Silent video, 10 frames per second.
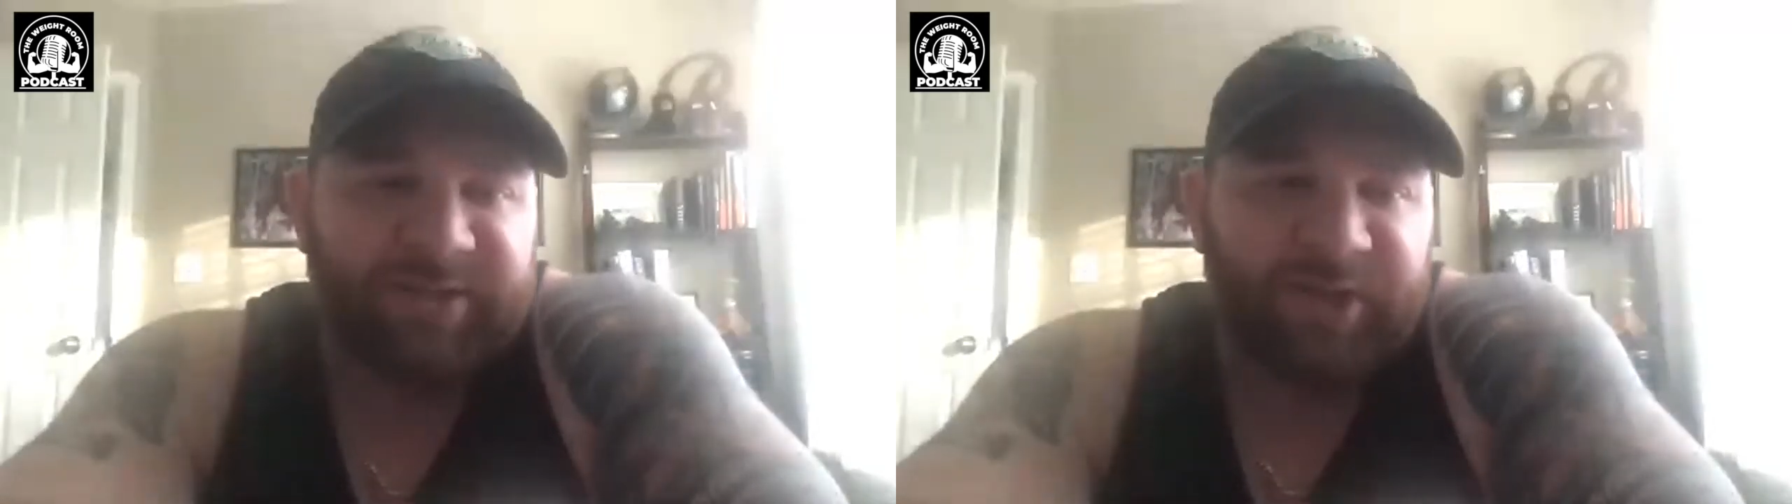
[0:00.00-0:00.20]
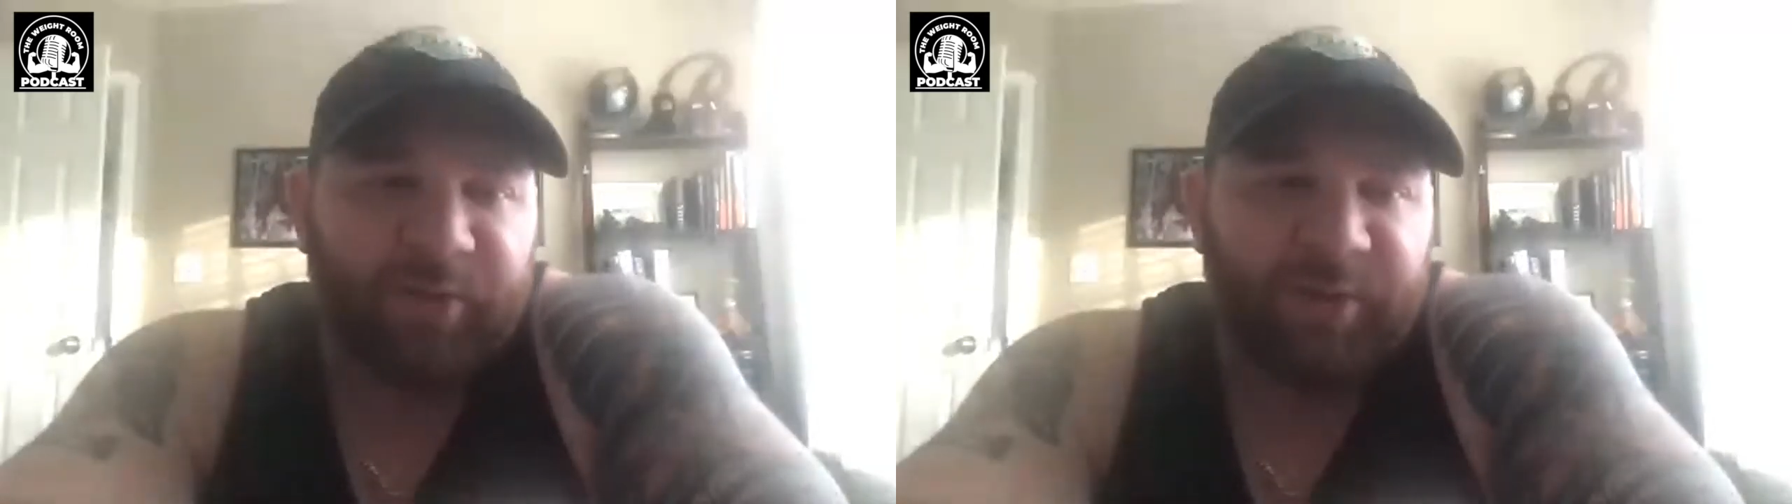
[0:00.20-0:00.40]

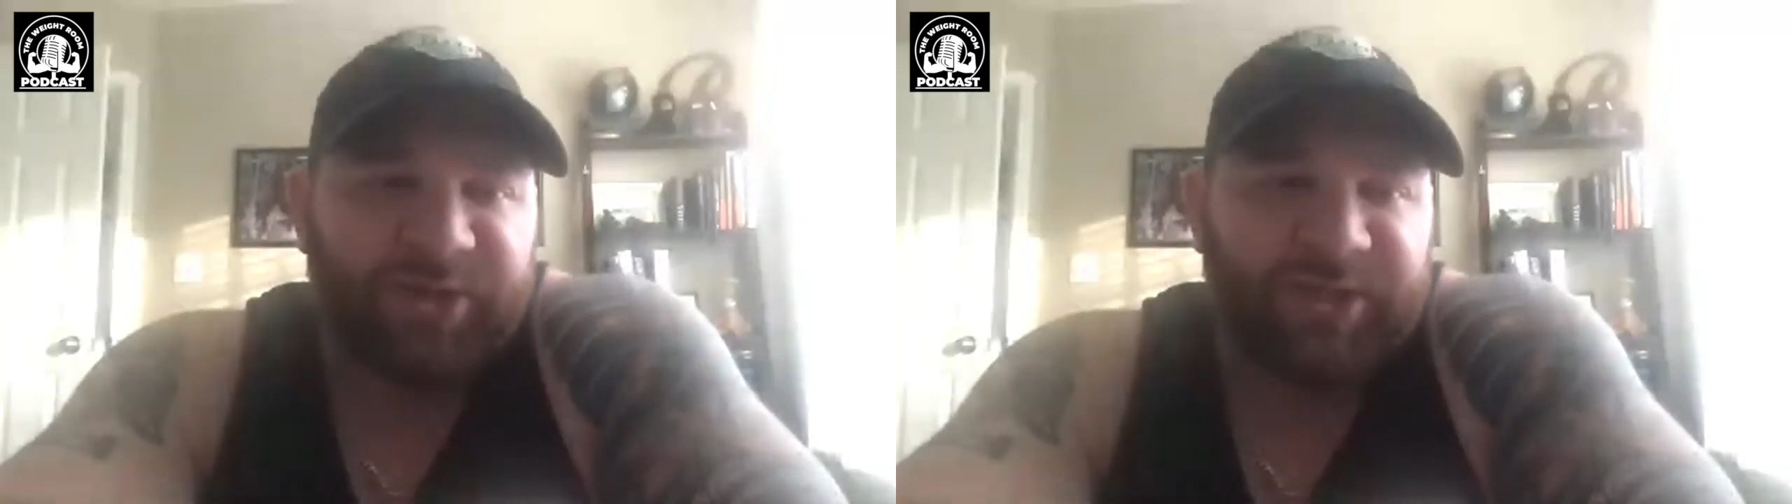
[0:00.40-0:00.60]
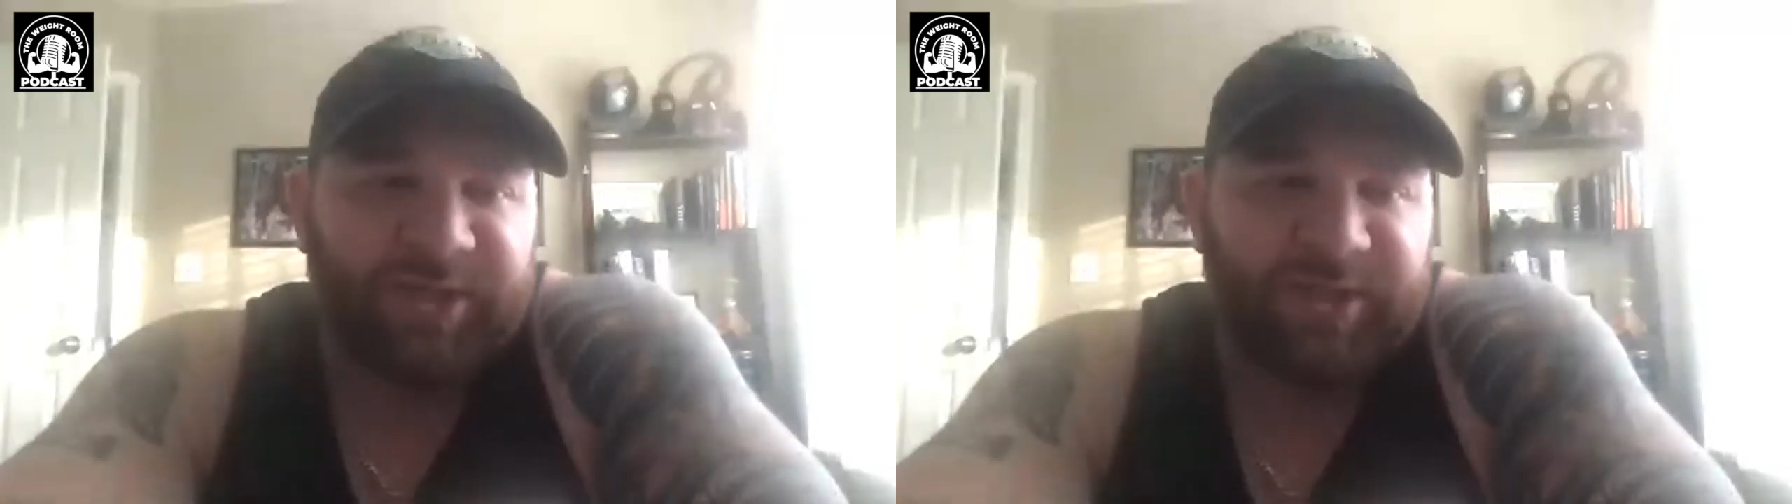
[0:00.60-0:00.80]

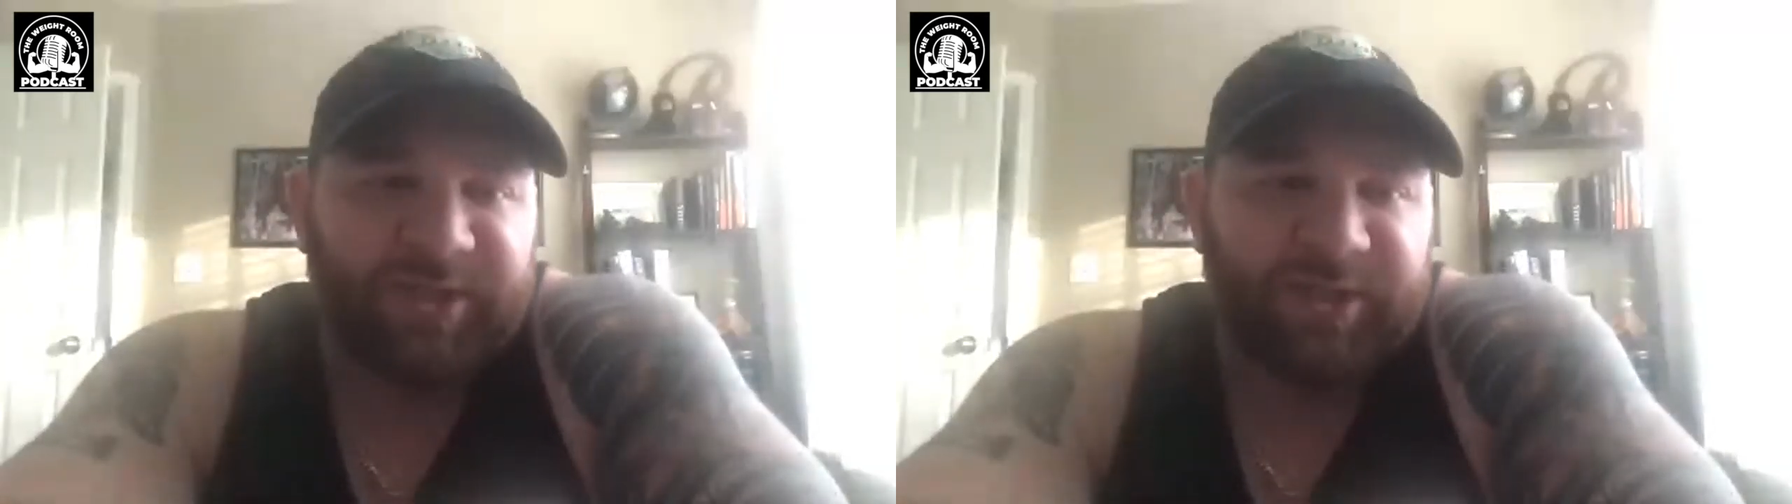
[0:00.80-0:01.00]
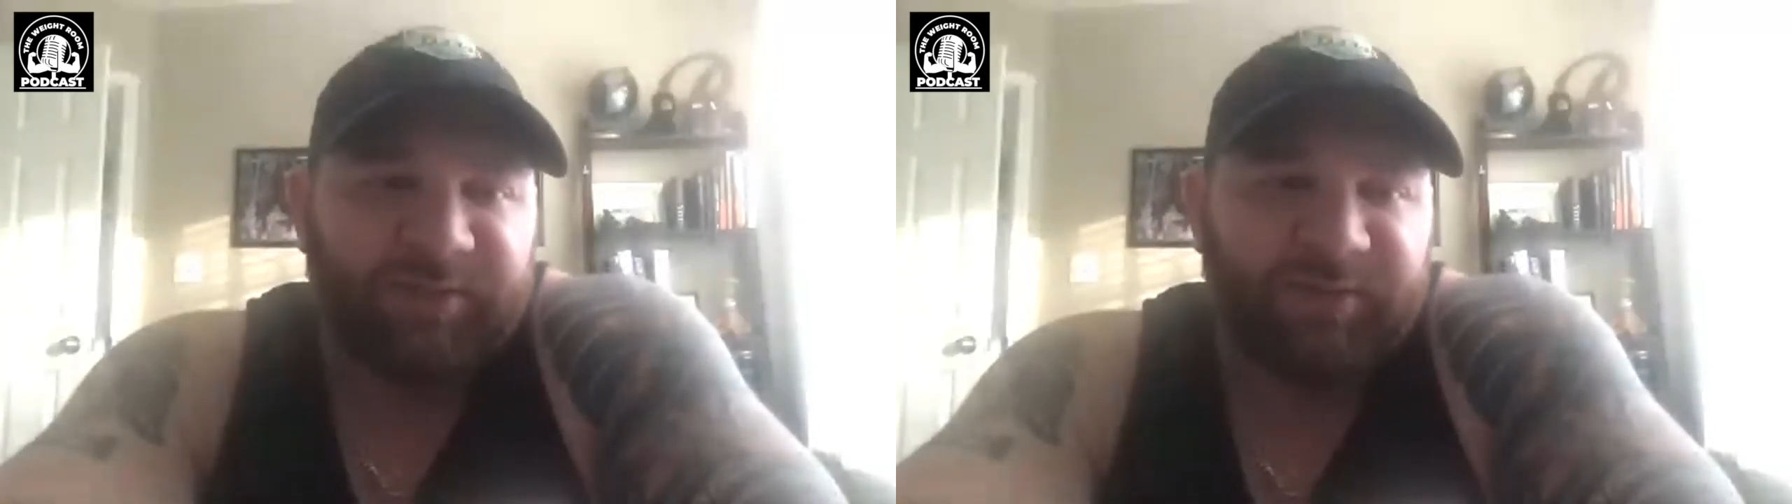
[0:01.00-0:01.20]
that it's
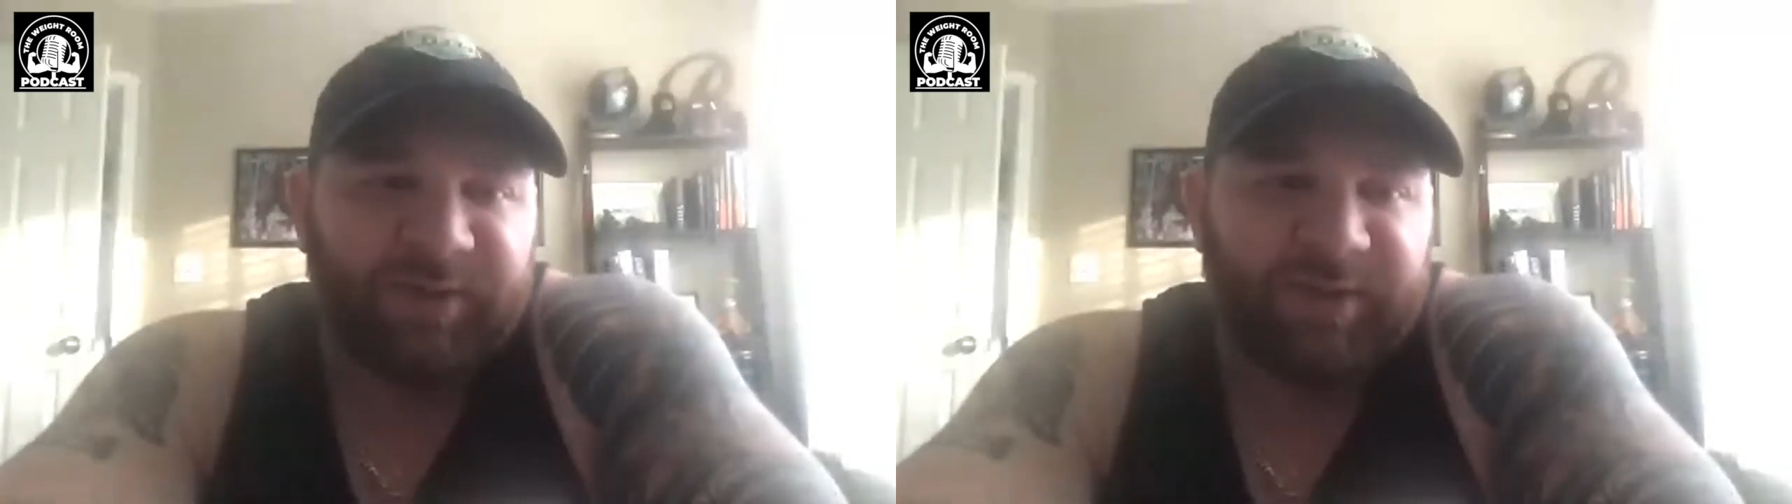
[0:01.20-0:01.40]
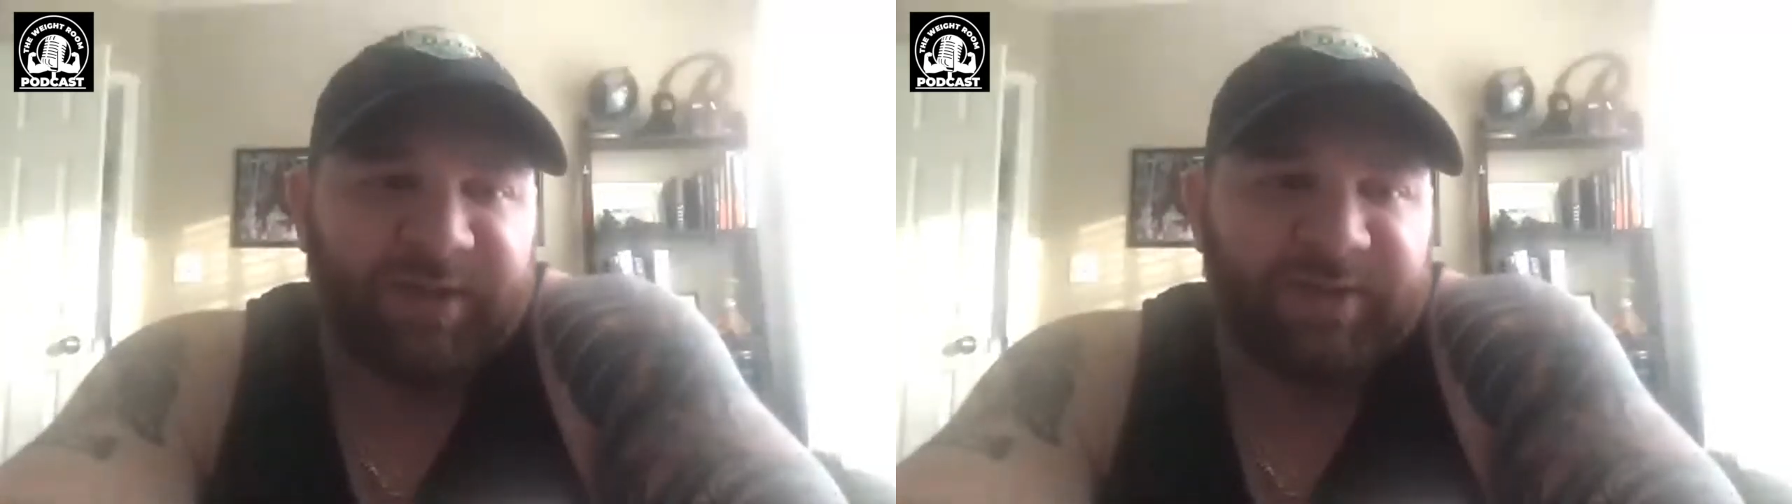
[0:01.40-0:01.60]
so much
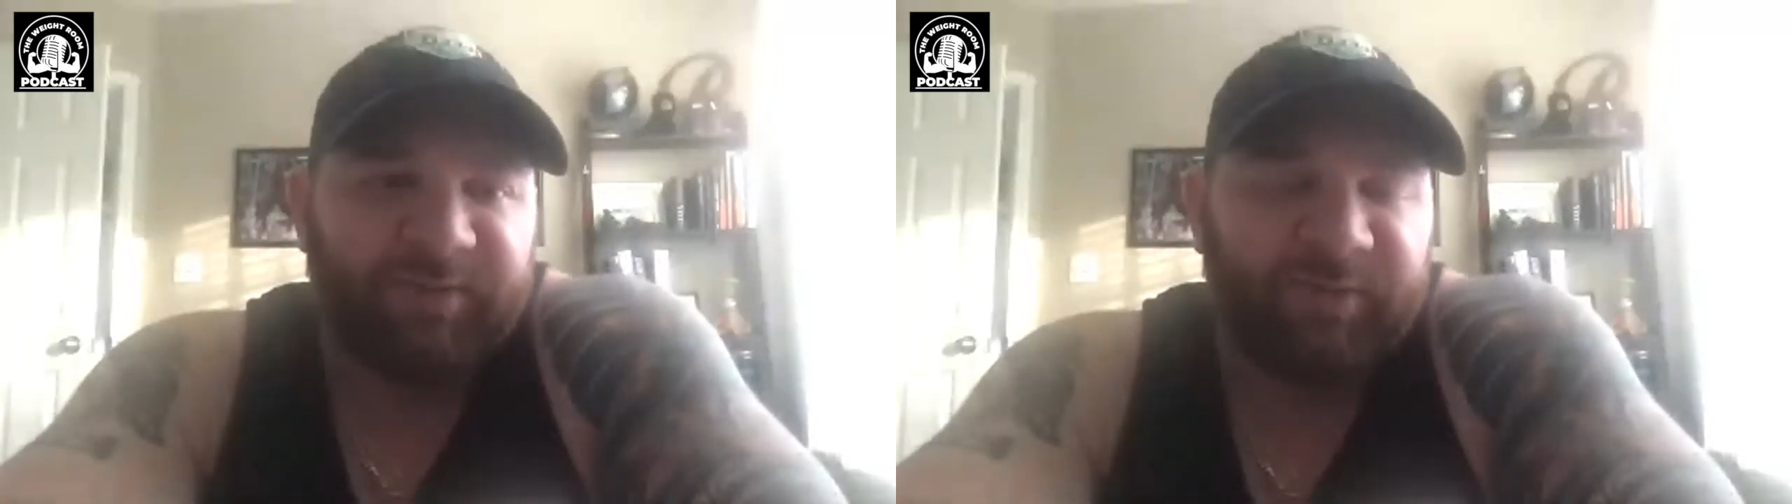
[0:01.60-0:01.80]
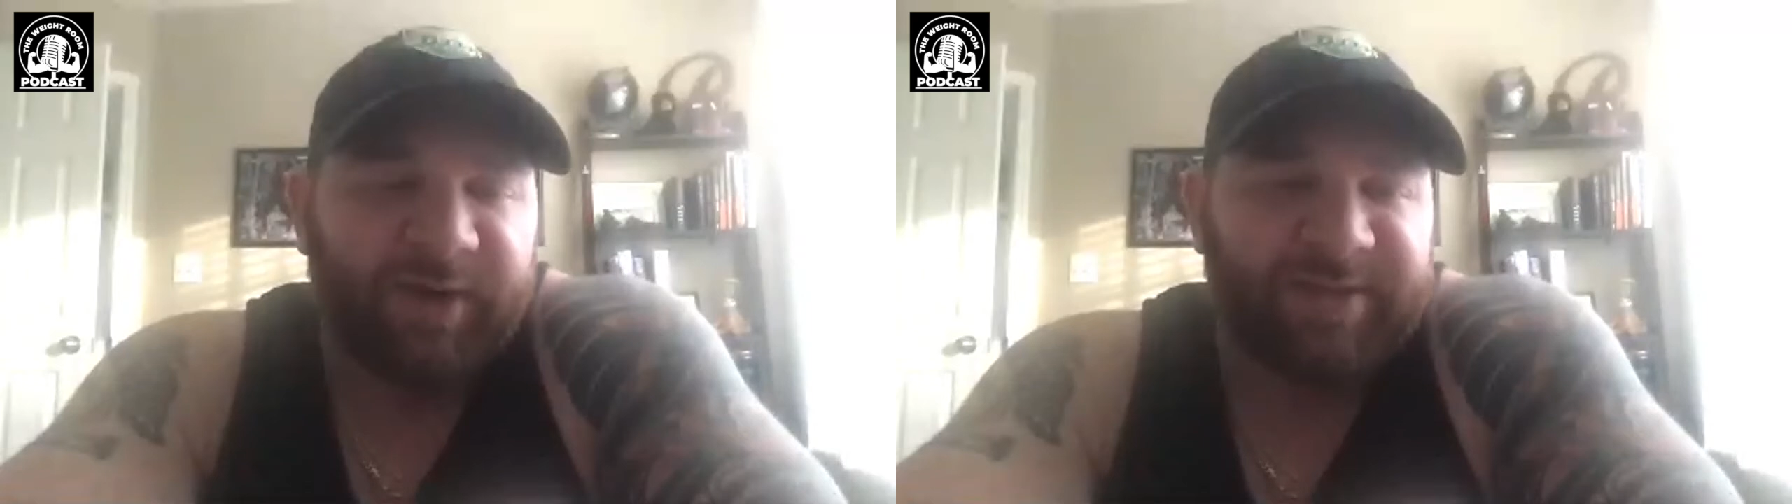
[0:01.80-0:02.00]
easier
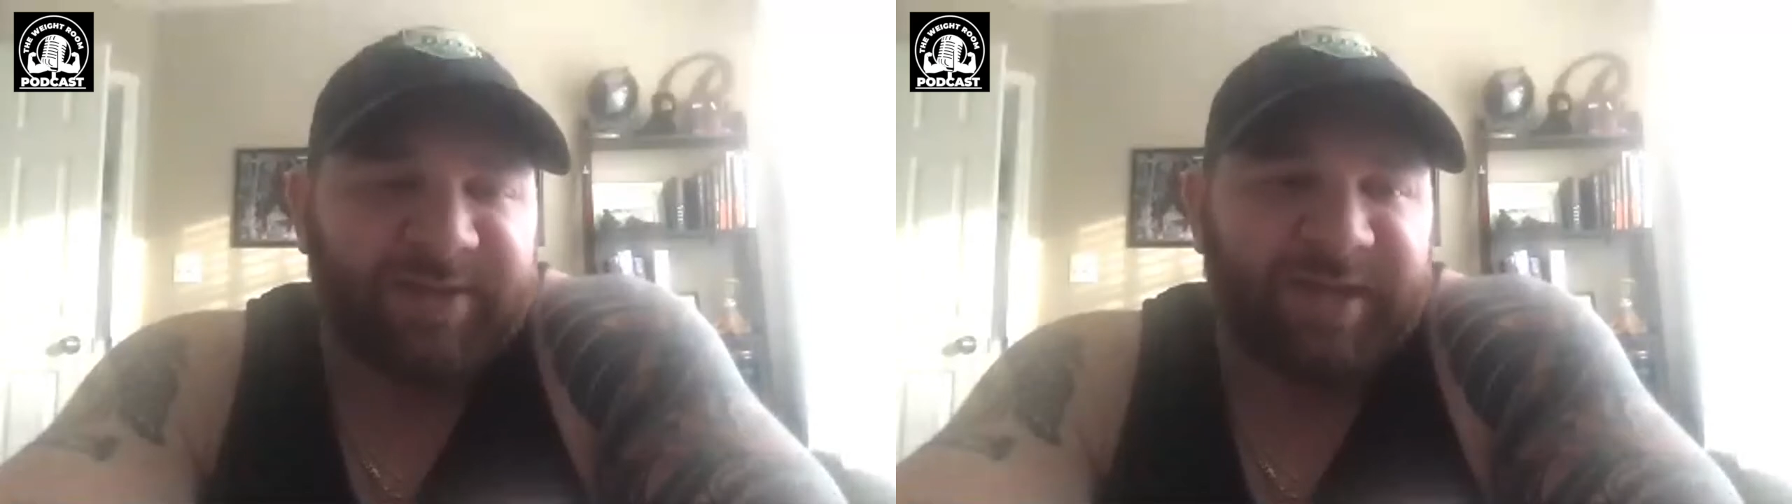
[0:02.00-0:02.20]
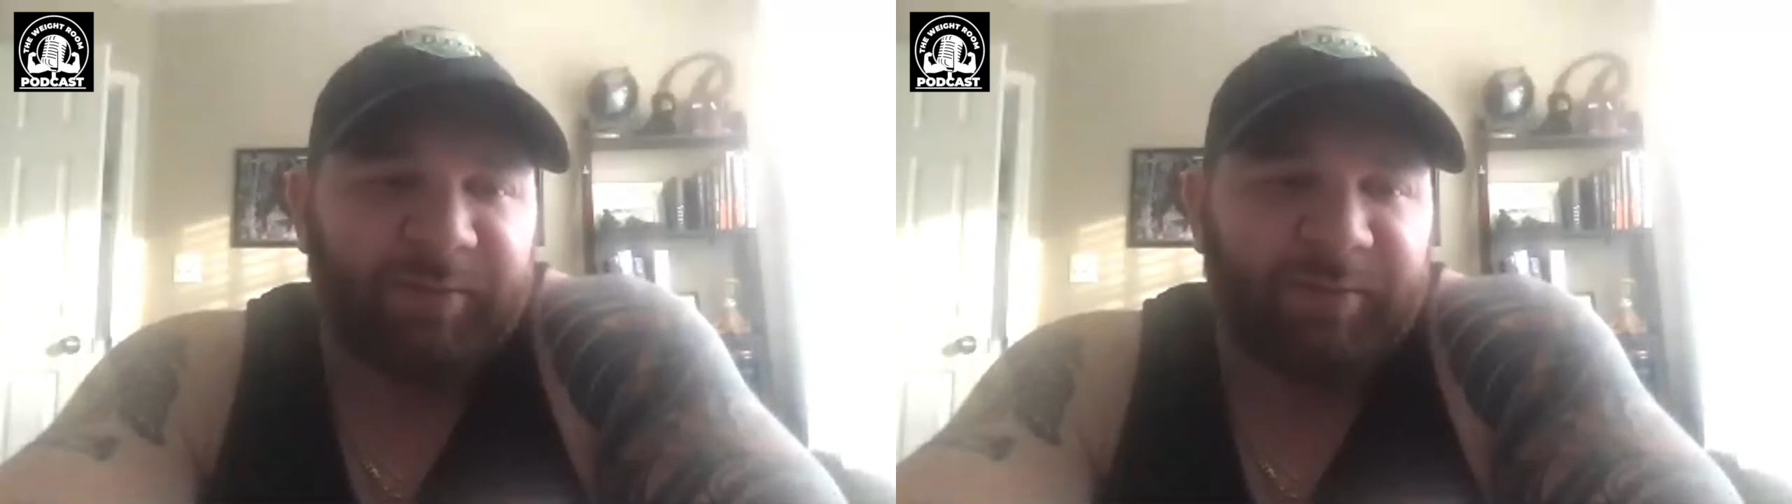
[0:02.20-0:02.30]
for